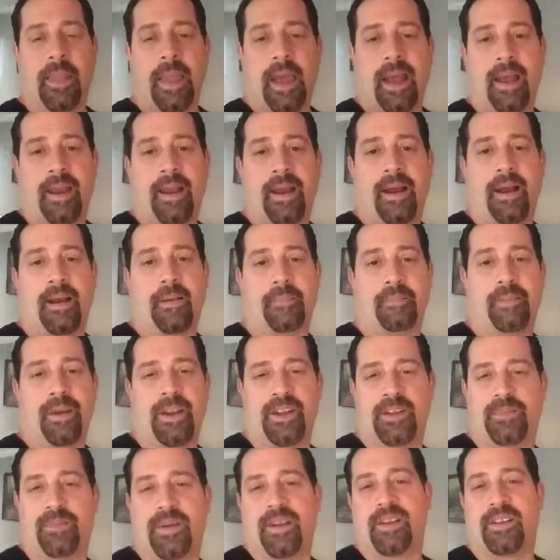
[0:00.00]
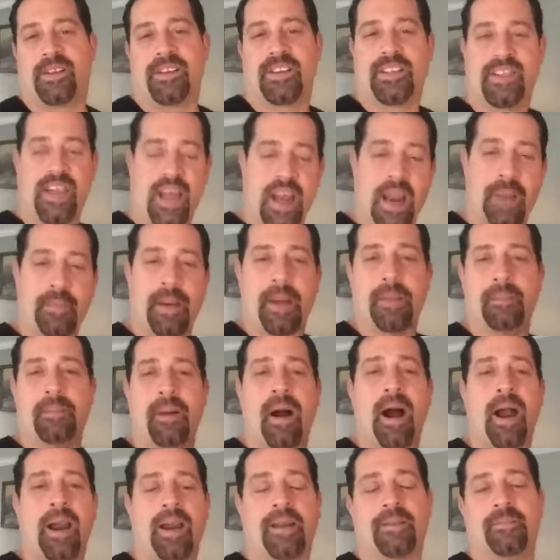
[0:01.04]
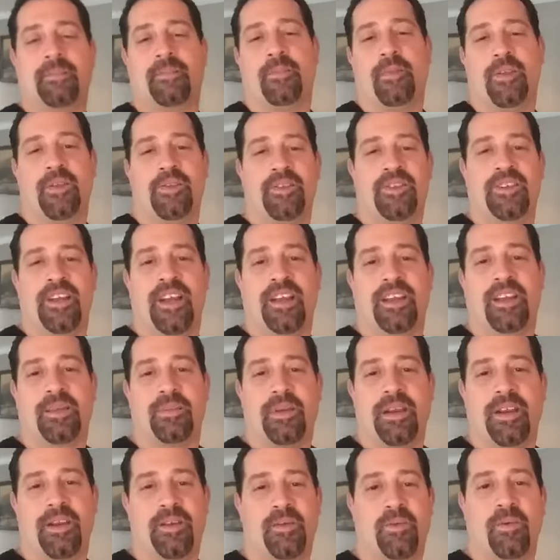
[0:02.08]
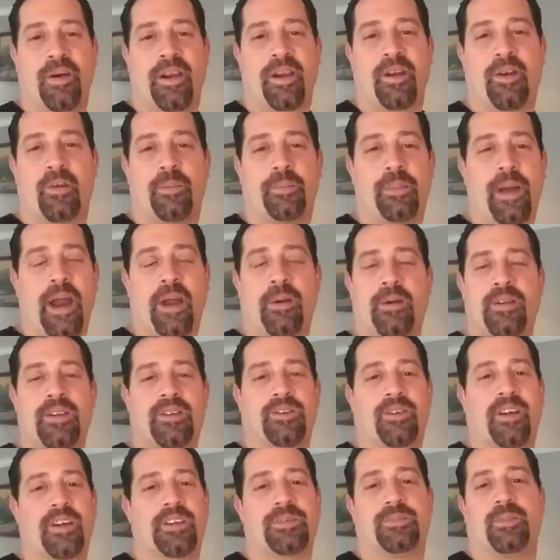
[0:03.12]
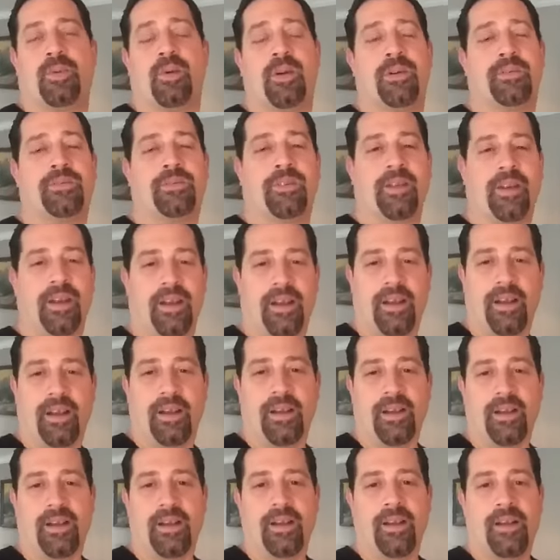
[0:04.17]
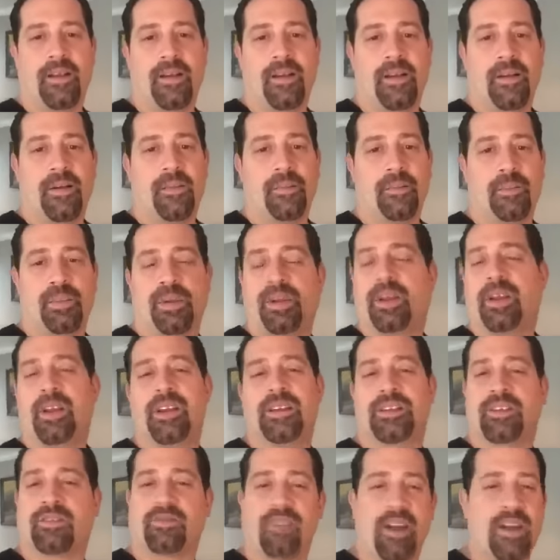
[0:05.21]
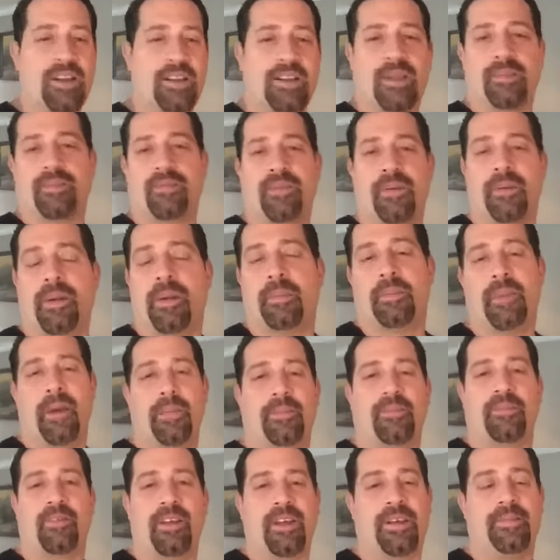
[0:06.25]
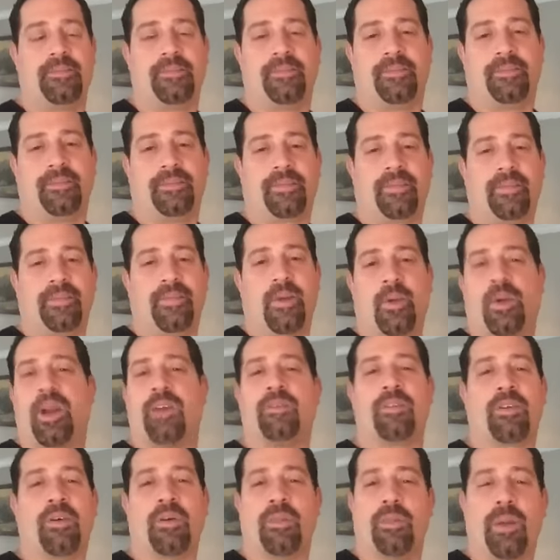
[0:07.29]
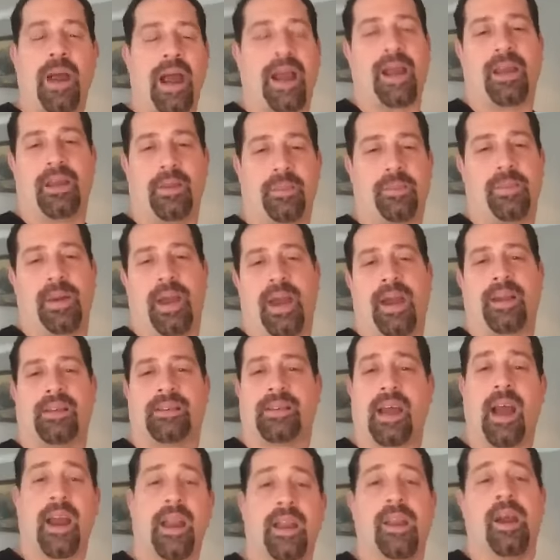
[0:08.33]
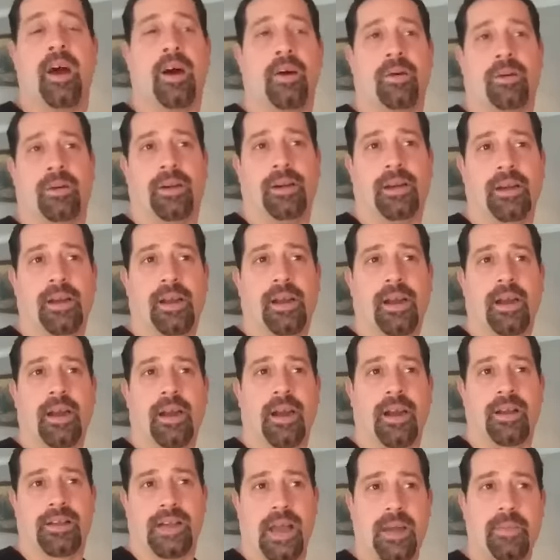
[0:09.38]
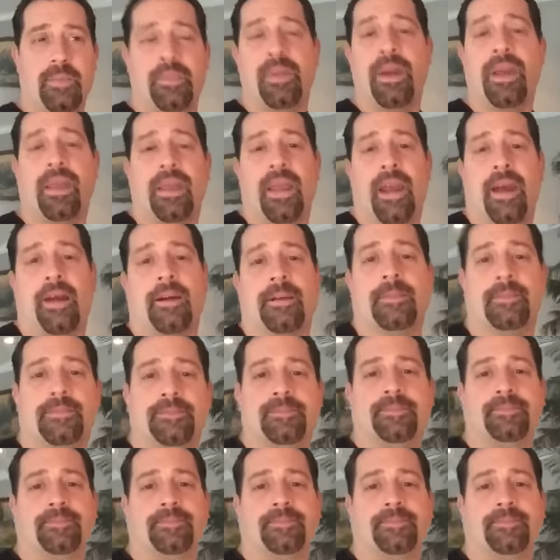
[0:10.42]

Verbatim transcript: And uh, but it's been sitting in my mind when you said to me you want to go back with your ex-boyfriend. Please erase him from your memory. Don't ever go back in the past. I know because I've been there.